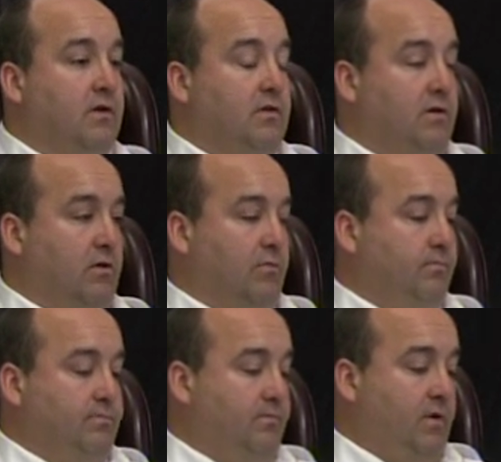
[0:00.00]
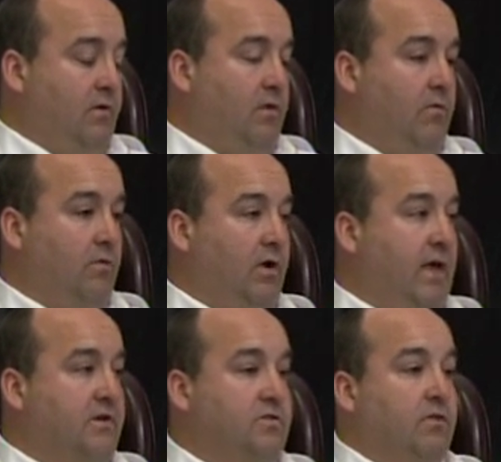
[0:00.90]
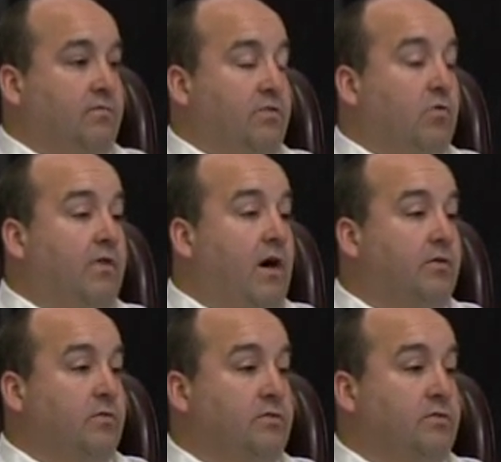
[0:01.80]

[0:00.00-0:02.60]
It has of no value as